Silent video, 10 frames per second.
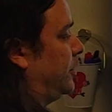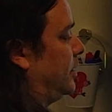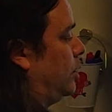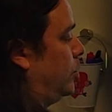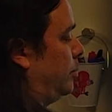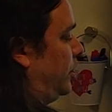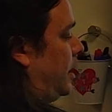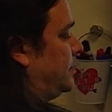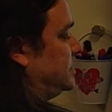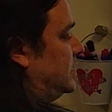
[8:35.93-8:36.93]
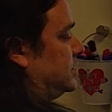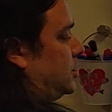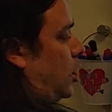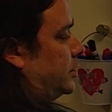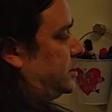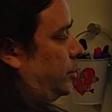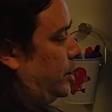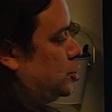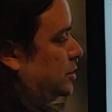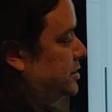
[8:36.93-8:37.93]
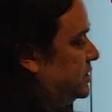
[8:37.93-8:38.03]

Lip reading: thing that I want to bring up is this. Our acceleration is